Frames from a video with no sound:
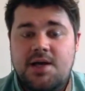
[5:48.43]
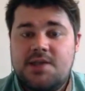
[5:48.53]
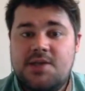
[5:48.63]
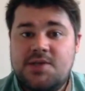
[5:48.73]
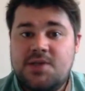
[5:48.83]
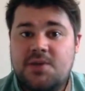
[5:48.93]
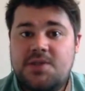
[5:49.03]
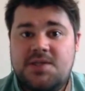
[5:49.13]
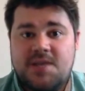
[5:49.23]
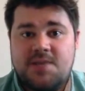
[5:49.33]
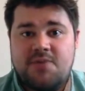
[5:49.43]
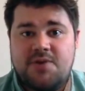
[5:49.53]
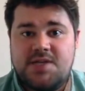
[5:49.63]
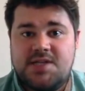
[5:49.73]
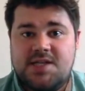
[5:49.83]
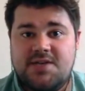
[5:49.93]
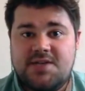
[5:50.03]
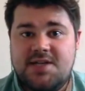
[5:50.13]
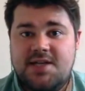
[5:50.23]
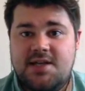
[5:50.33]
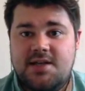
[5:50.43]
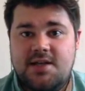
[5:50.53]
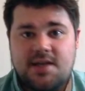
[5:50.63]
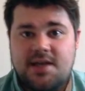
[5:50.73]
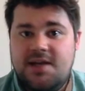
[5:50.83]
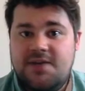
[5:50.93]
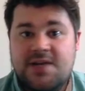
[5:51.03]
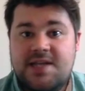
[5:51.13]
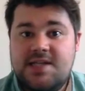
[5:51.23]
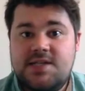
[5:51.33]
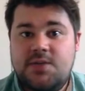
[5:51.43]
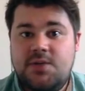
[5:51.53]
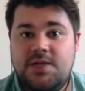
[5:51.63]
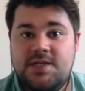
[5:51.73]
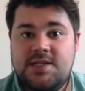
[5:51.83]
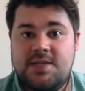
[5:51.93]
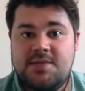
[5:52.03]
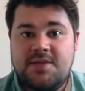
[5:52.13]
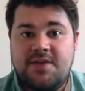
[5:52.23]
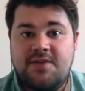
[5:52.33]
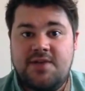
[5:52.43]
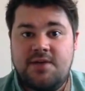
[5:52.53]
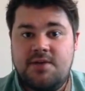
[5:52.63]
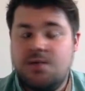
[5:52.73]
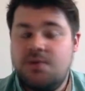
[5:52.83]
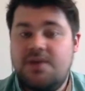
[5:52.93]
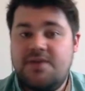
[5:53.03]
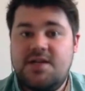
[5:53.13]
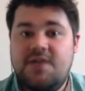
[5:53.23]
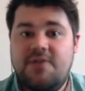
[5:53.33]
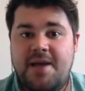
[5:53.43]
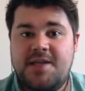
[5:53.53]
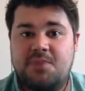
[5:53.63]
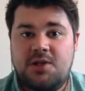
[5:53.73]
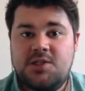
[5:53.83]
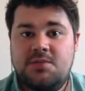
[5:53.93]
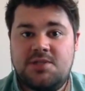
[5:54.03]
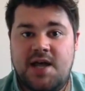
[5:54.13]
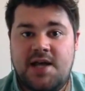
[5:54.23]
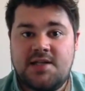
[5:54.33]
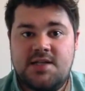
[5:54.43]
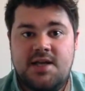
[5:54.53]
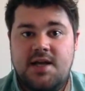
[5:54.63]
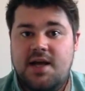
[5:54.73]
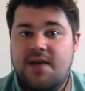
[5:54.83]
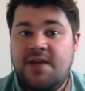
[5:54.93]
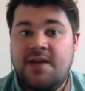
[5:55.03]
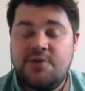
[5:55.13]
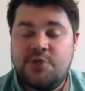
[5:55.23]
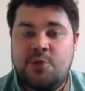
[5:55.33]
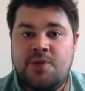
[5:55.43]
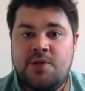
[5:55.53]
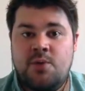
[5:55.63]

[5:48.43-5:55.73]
So as long as you take the process seriously, and if you listen to all these tips I've given you, you'll give yourself the best possible chance of getting the job that you